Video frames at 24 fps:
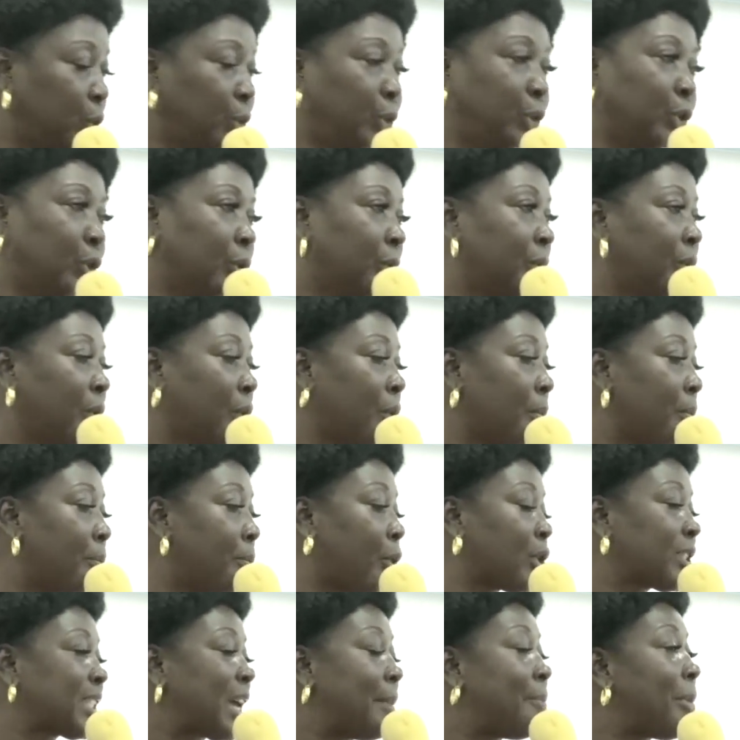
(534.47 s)
union
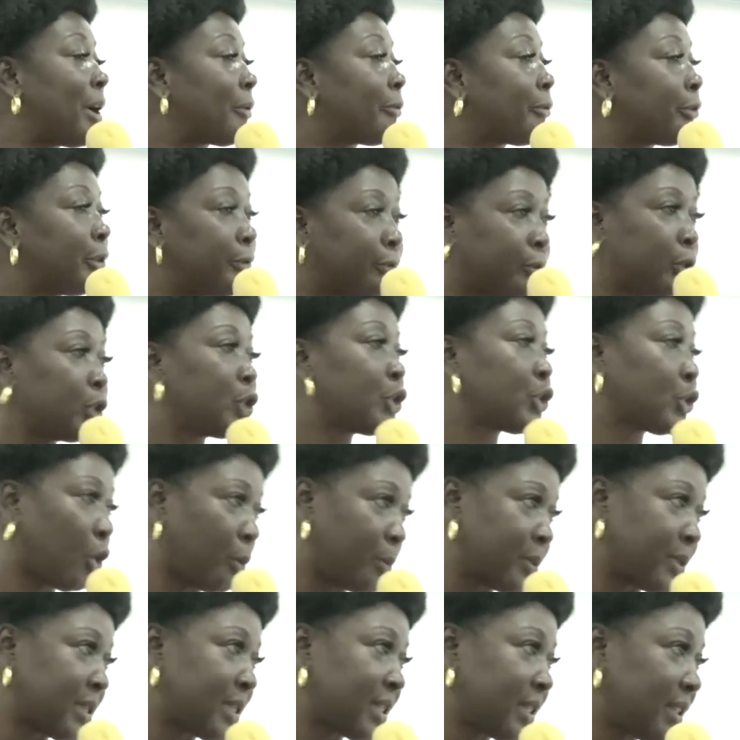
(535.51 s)
bought about 50
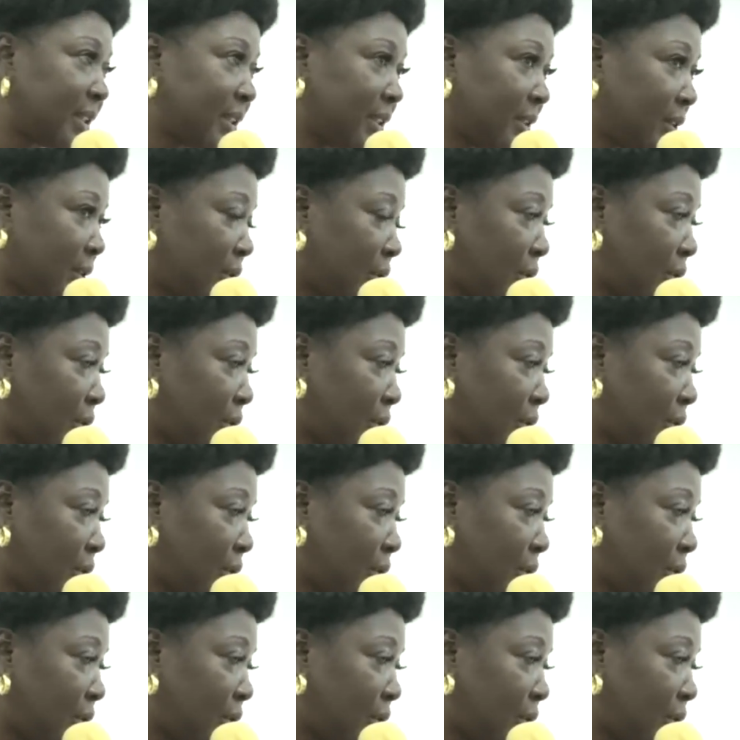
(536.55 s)
shops,